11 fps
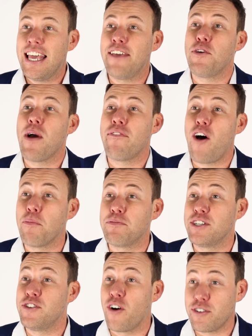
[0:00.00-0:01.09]
if you have
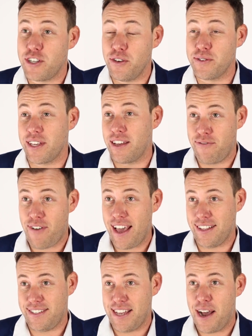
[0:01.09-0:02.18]
opted not to use a
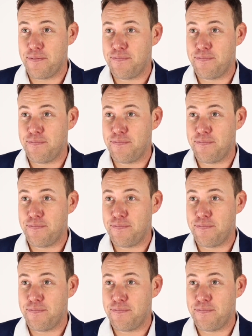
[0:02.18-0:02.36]
conveyancer.